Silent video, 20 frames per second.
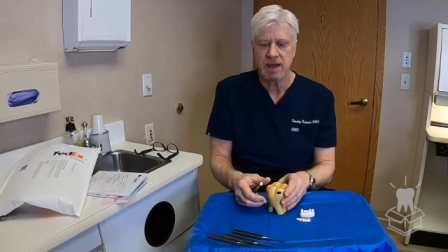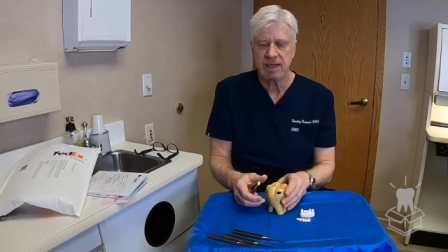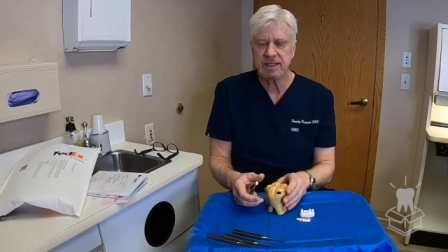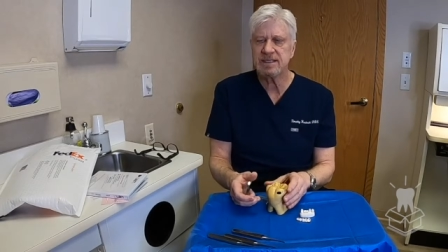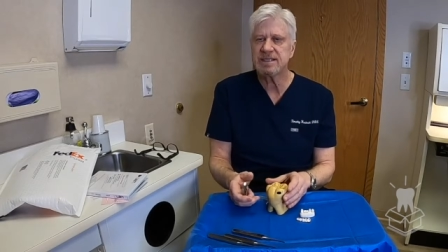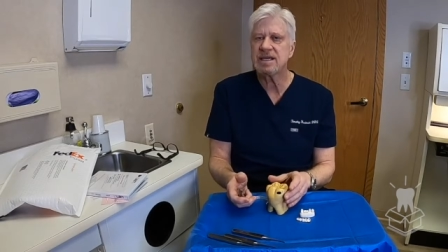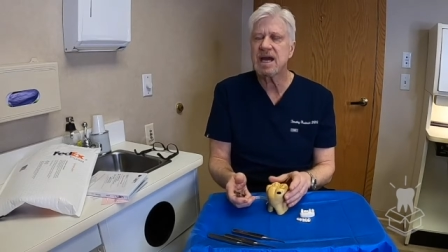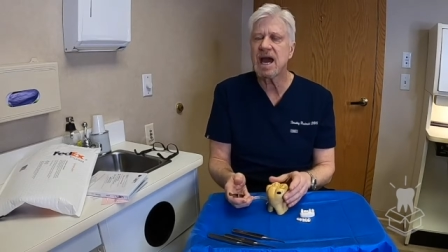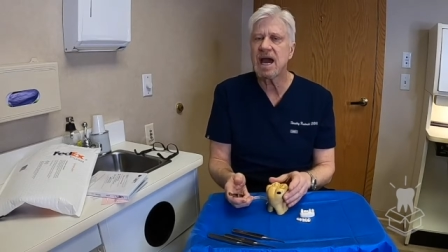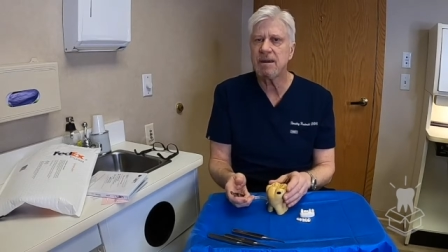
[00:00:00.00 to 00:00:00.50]

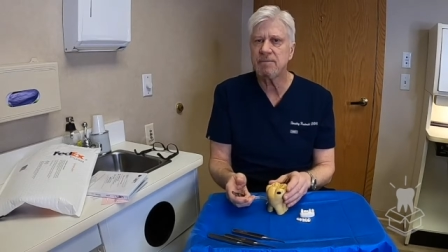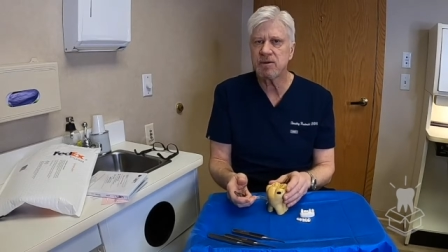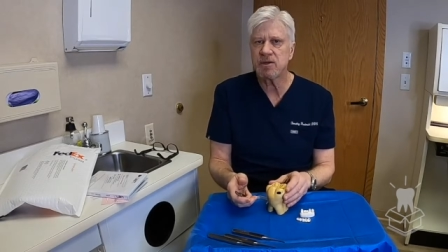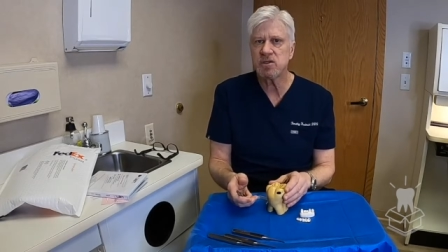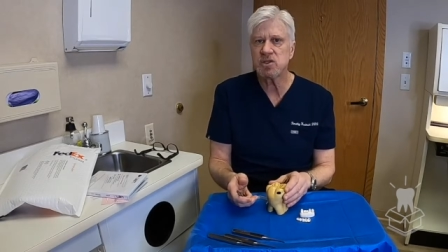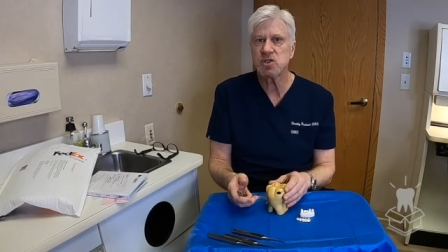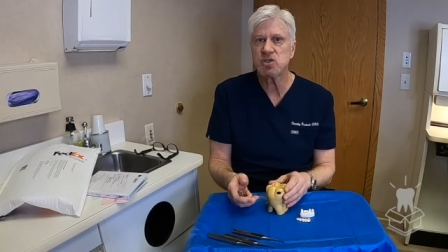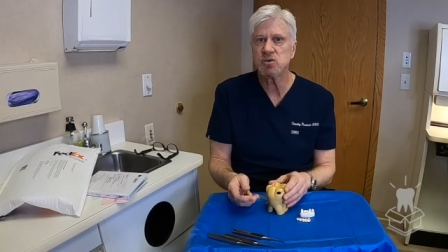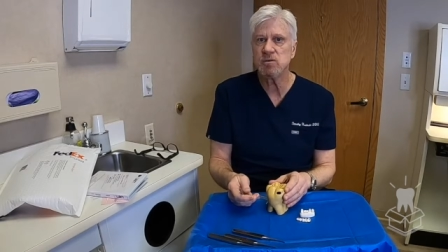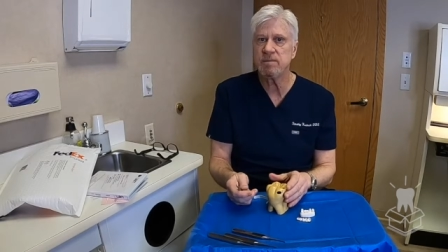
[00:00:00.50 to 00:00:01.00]
It's time
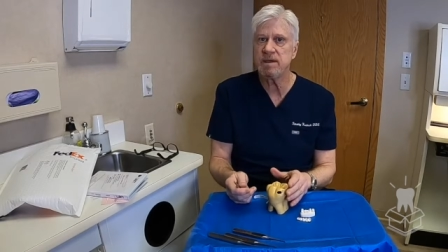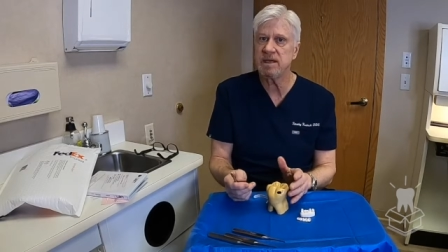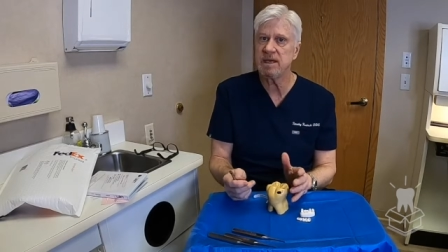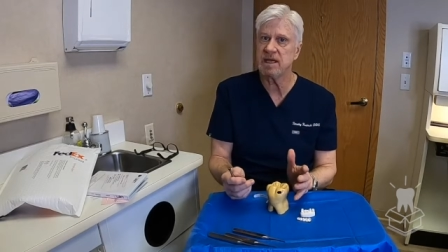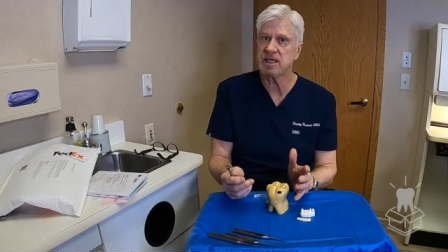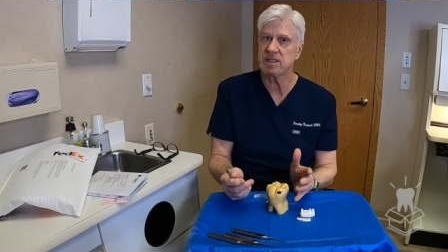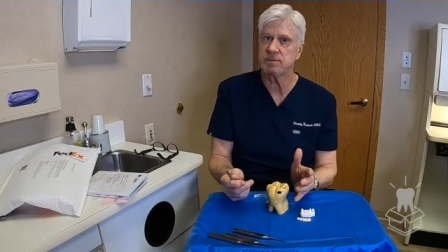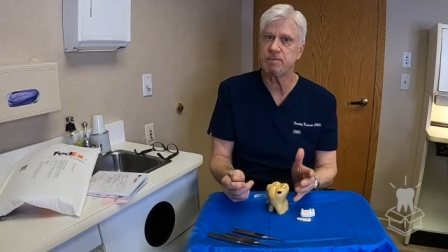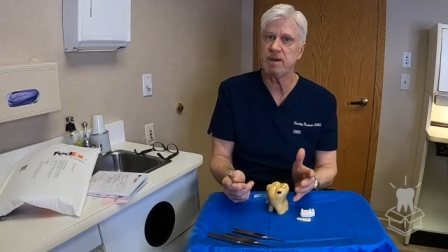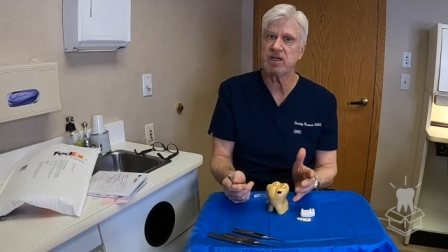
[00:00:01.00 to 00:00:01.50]
consuming,
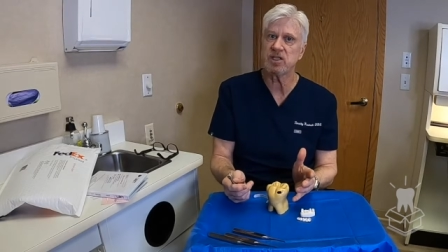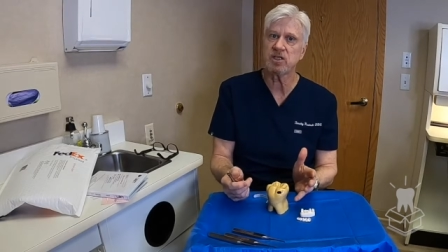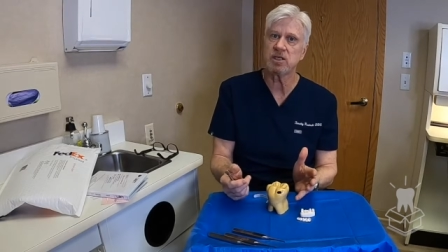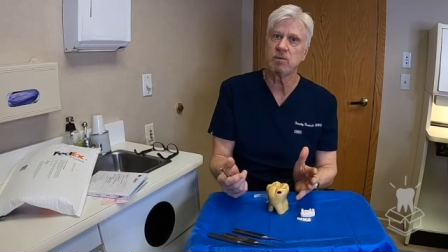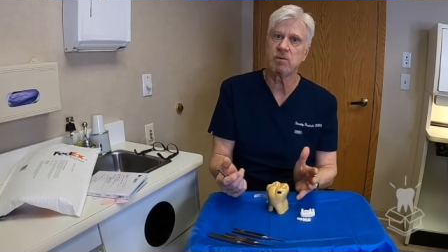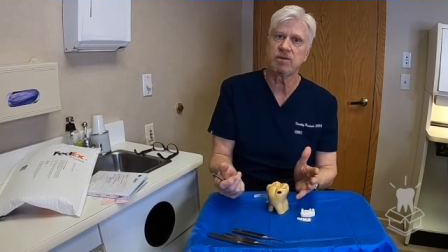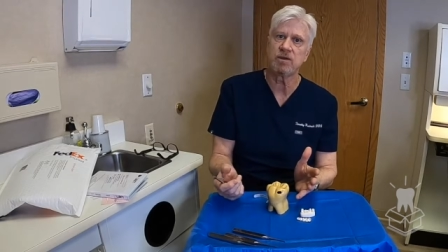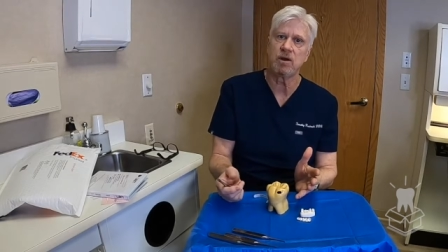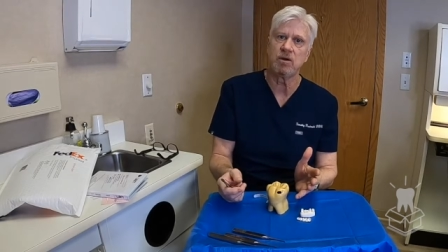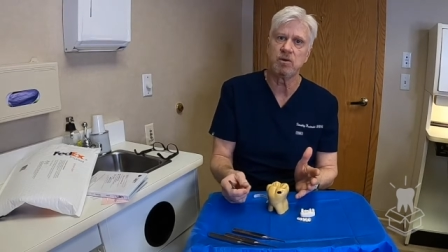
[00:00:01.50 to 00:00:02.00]
especially
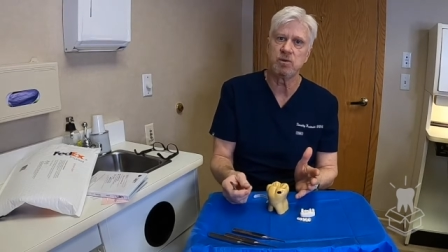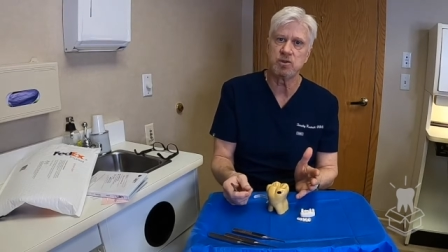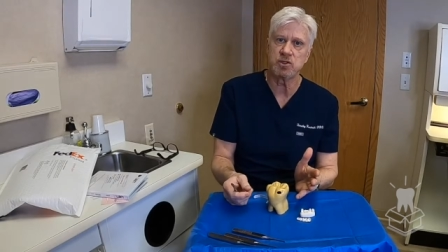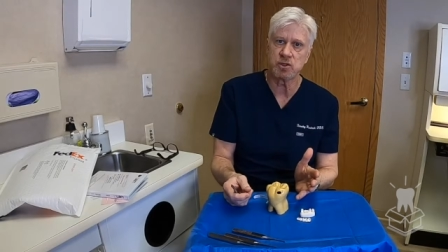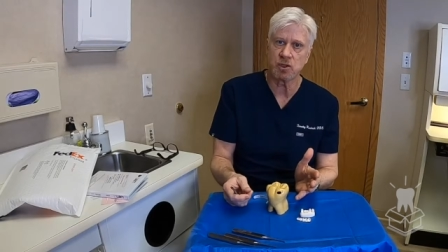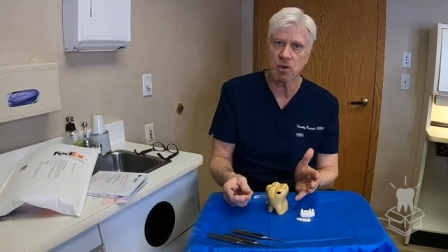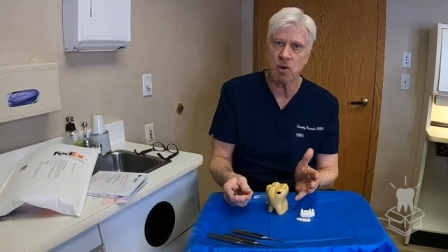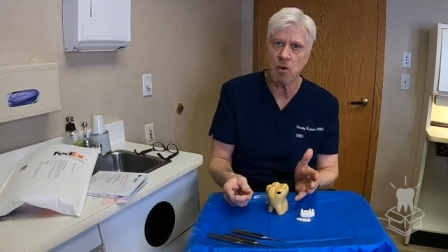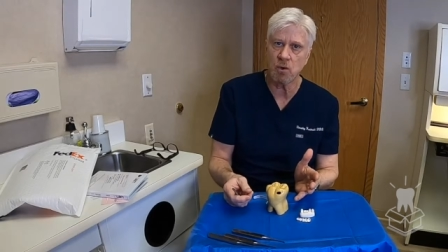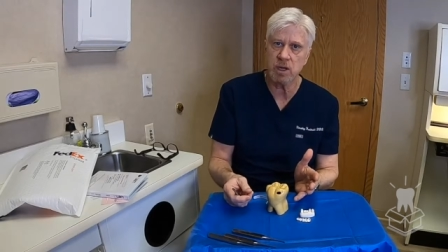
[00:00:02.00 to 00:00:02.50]
with our new
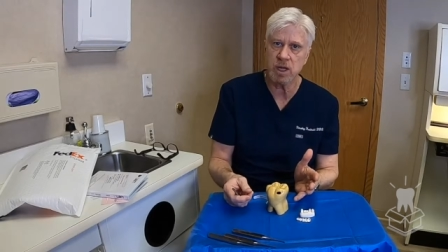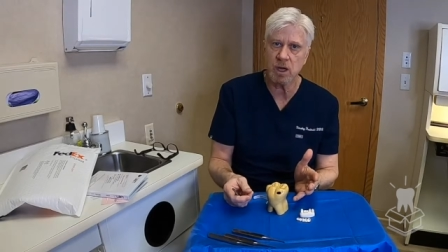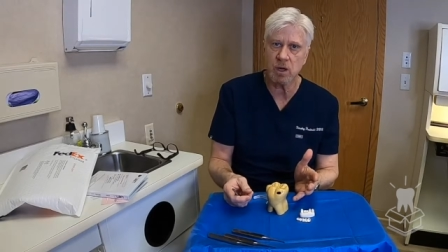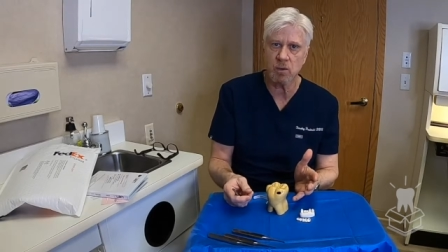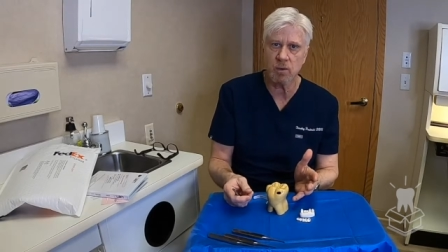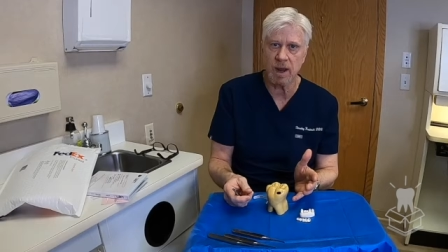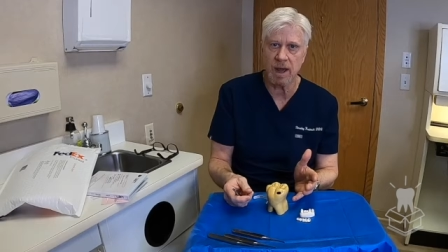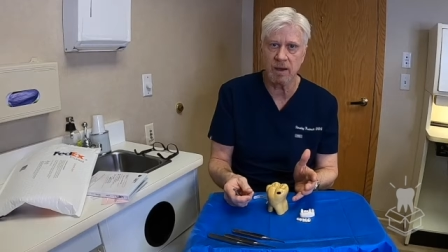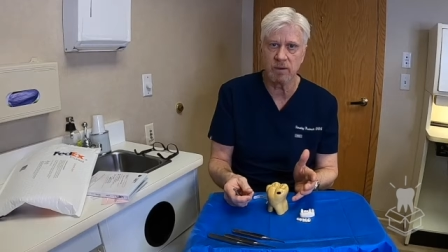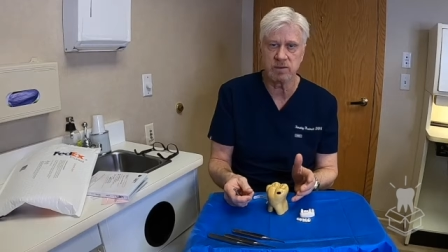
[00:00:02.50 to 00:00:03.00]
zirconia
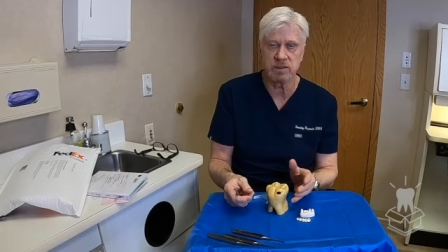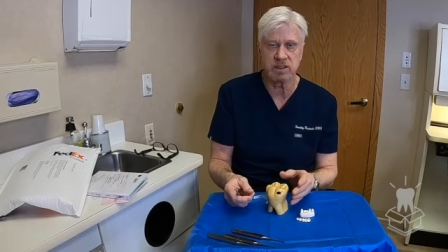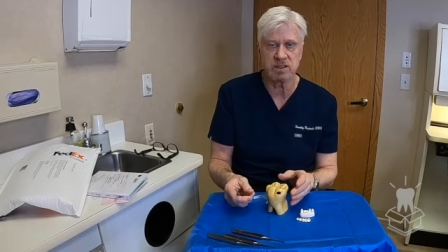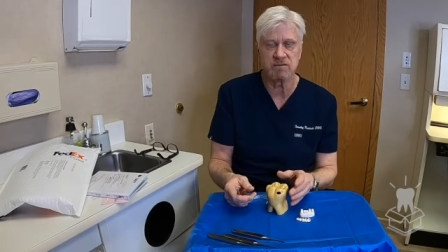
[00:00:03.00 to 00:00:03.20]
crowns.